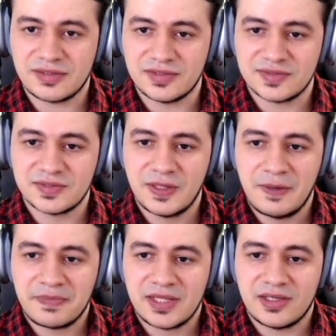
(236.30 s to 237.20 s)
this
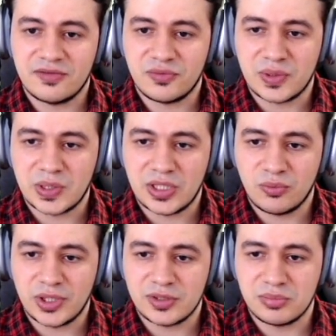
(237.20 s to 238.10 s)
if
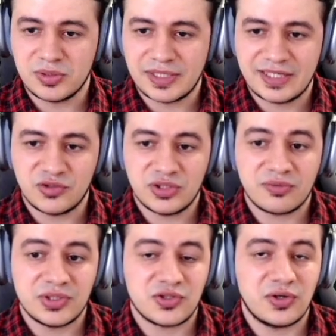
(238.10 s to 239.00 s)
available, and then you can
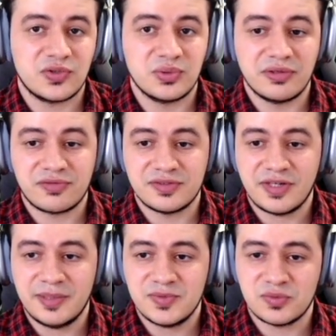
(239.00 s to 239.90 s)
return 2 different
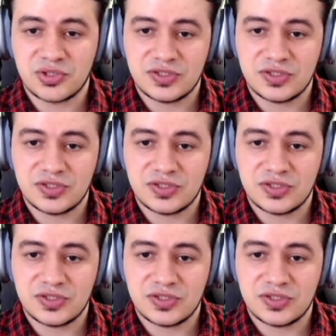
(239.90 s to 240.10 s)
types, which